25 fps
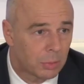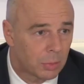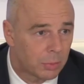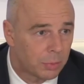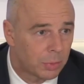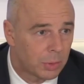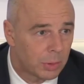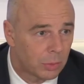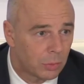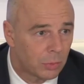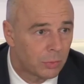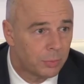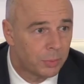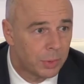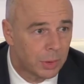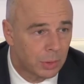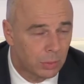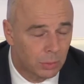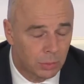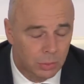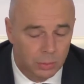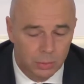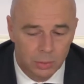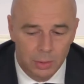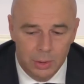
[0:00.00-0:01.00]
the
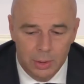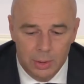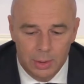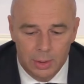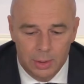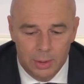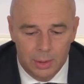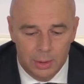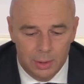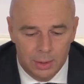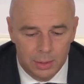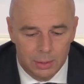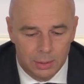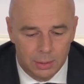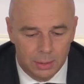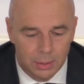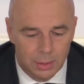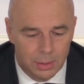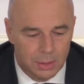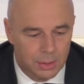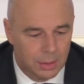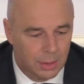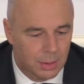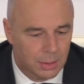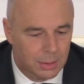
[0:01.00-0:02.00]
employees to
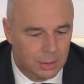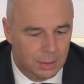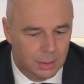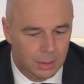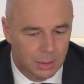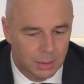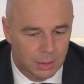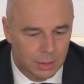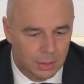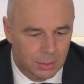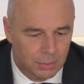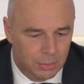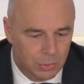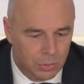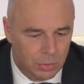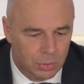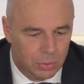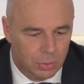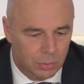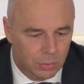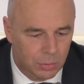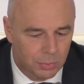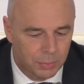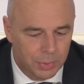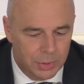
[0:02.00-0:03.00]
make it
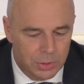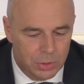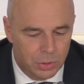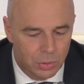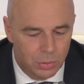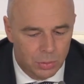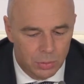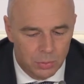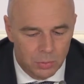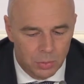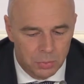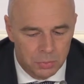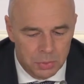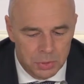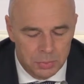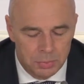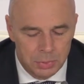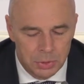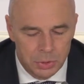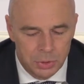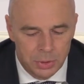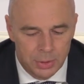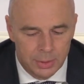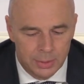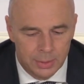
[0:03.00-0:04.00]
more profitable for
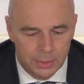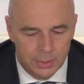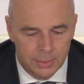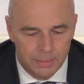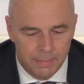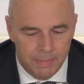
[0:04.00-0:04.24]
them